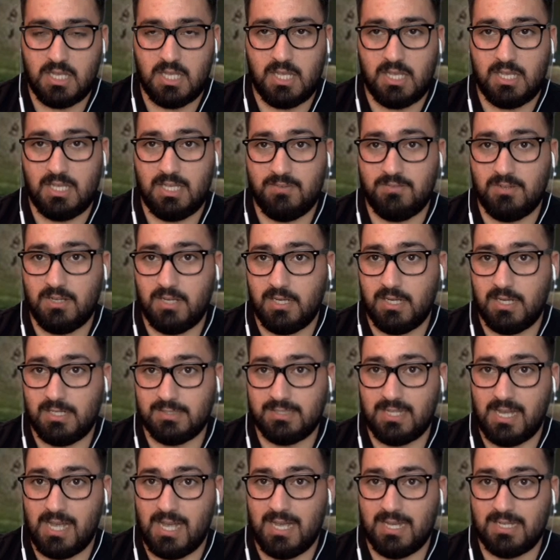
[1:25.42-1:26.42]
Even in
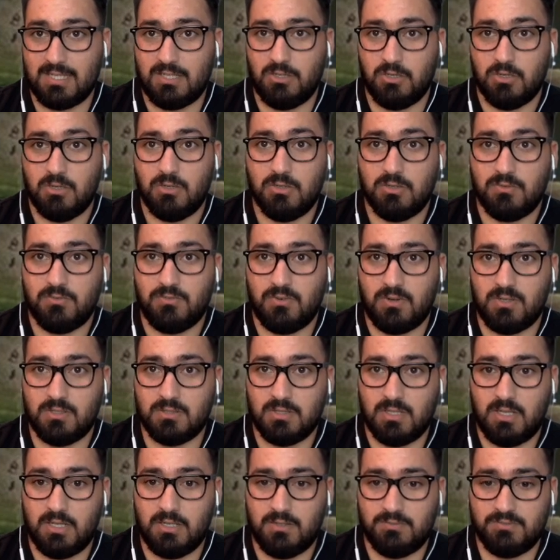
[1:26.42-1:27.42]
attack, your front
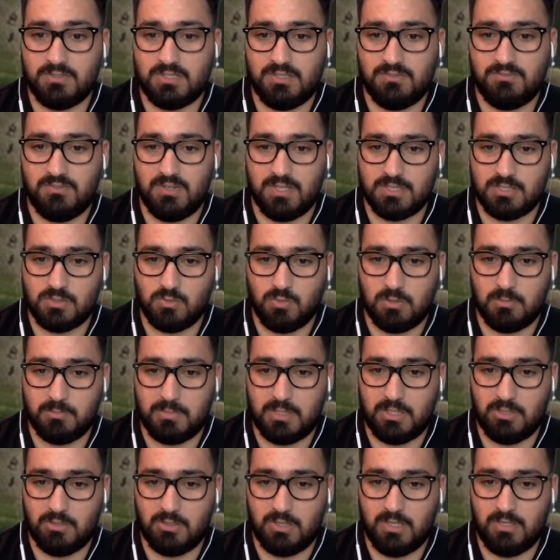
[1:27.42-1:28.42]
line of defense will be
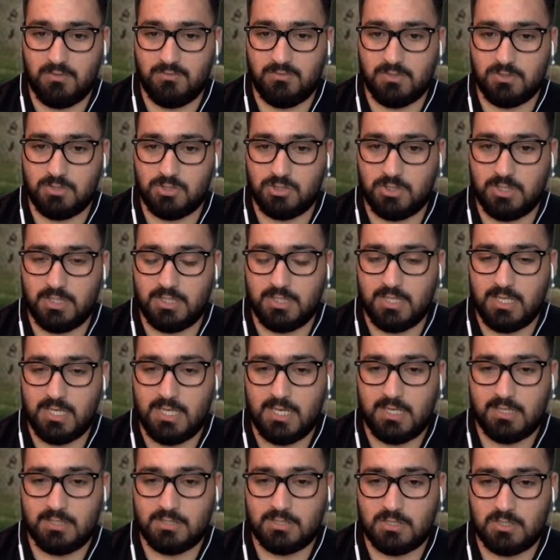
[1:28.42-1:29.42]
your infantry.
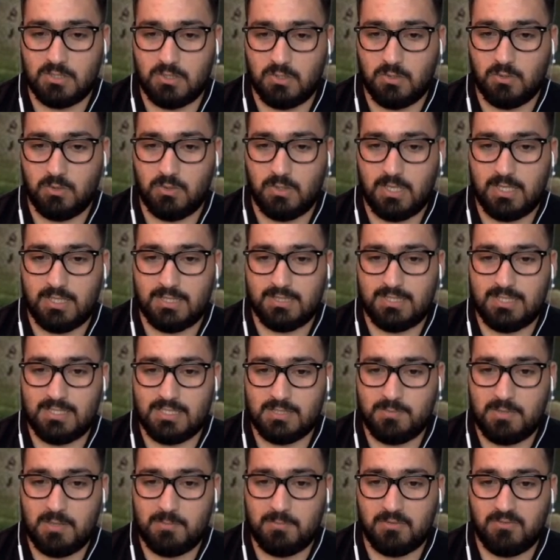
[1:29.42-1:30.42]
So these
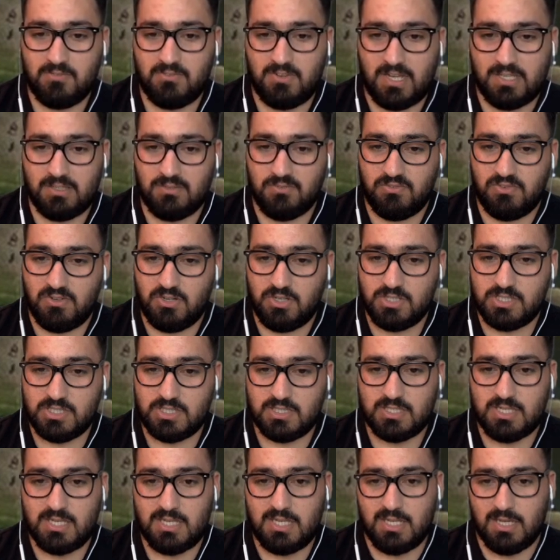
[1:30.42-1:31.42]
people fight
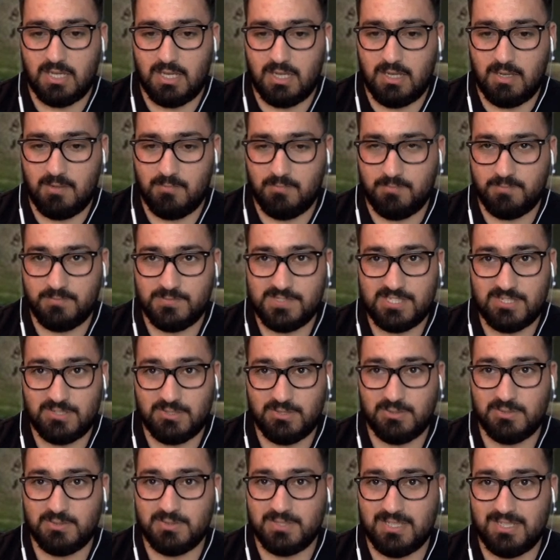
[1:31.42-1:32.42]
first.
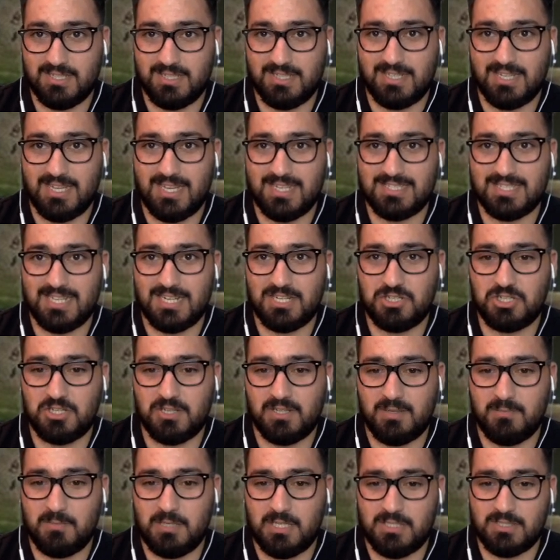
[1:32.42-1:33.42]
So
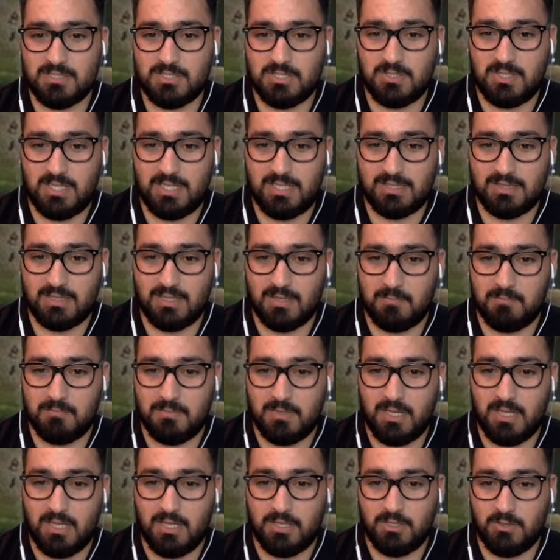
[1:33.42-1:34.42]
essentially means you need them.
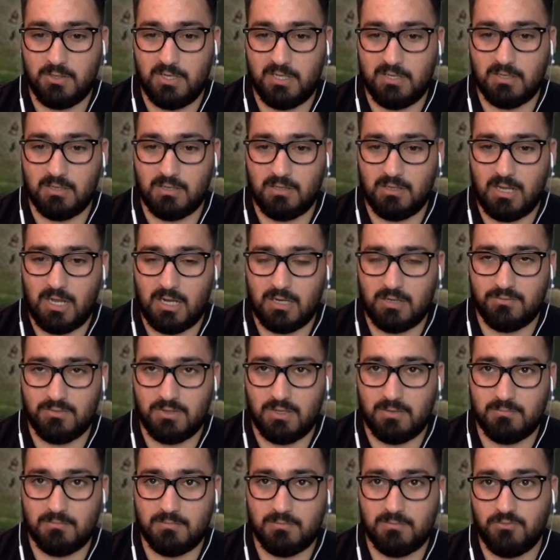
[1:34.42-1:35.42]
You need a lot of
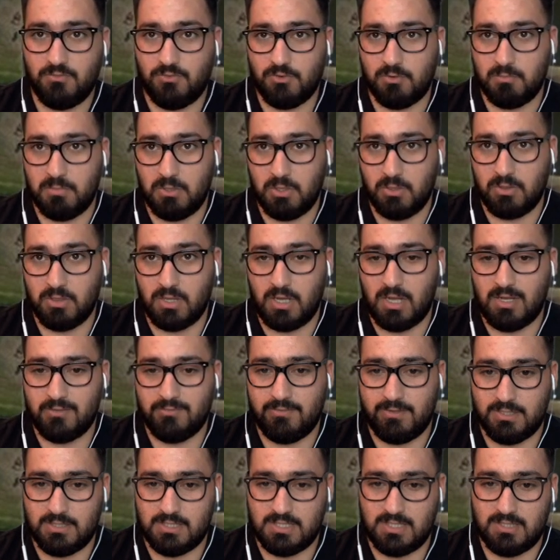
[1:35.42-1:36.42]
them for both
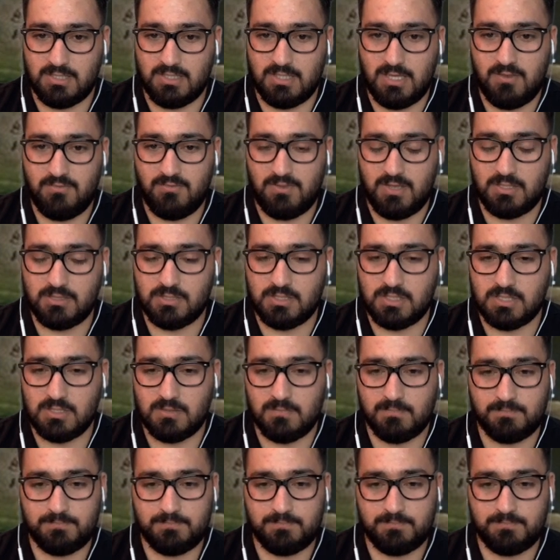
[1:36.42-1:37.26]
offense and defense.